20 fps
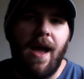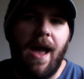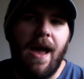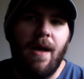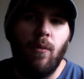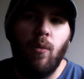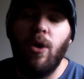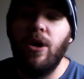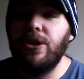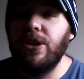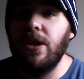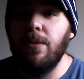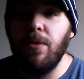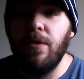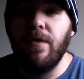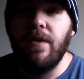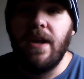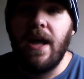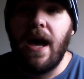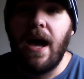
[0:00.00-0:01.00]
And watching
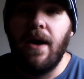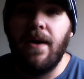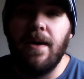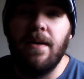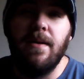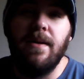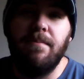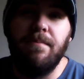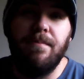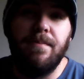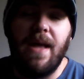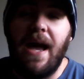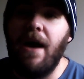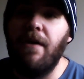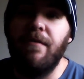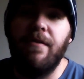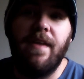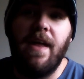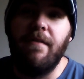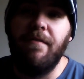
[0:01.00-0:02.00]
the movie now, I'm
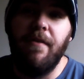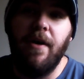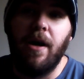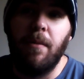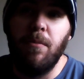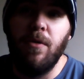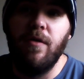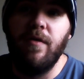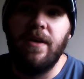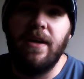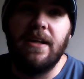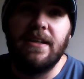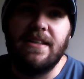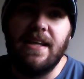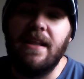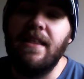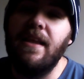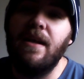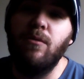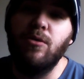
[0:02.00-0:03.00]
down for that fucking movie
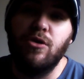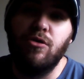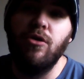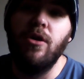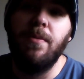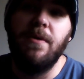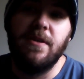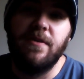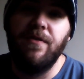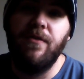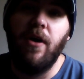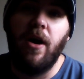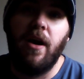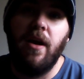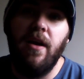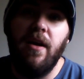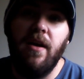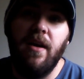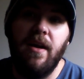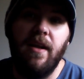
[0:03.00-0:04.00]
because that thing was creepy as
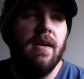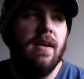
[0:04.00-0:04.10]
fuck.